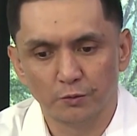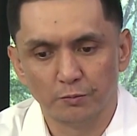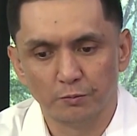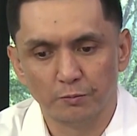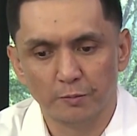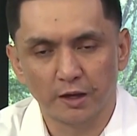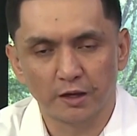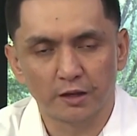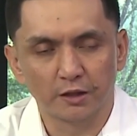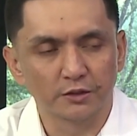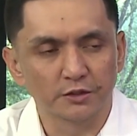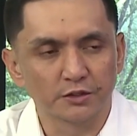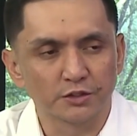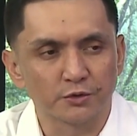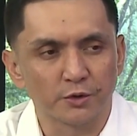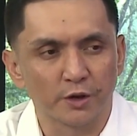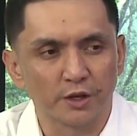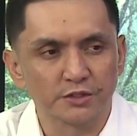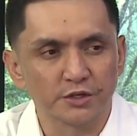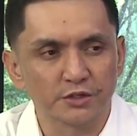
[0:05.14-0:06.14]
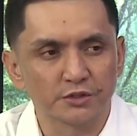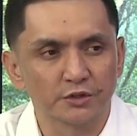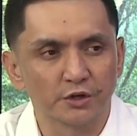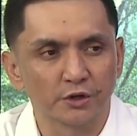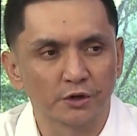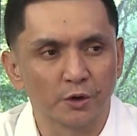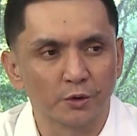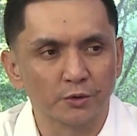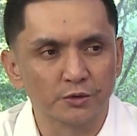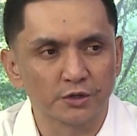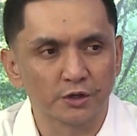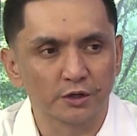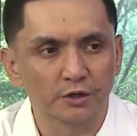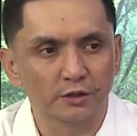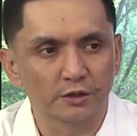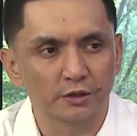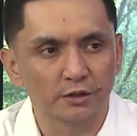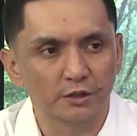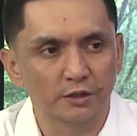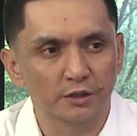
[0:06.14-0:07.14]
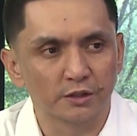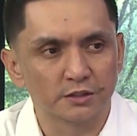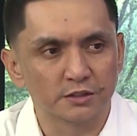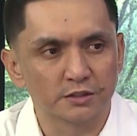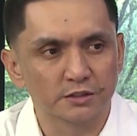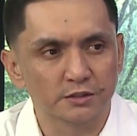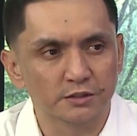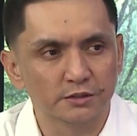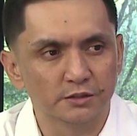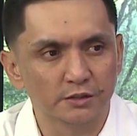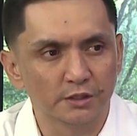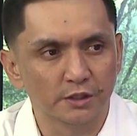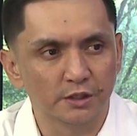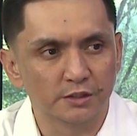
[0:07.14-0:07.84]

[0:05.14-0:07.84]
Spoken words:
making this transition to coaching, it's